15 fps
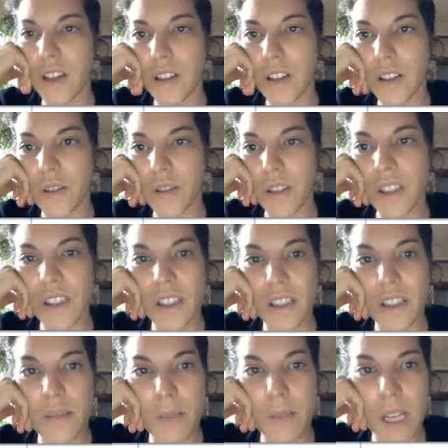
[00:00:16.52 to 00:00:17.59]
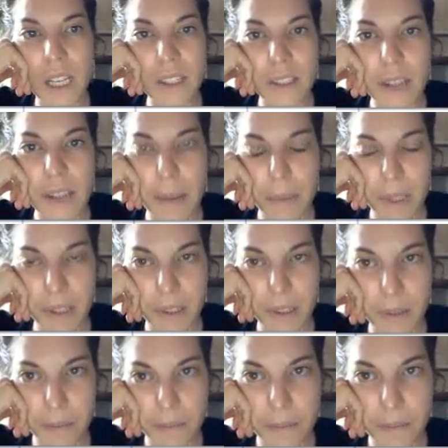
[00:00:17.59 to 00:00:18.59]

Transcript: doing this in many steps.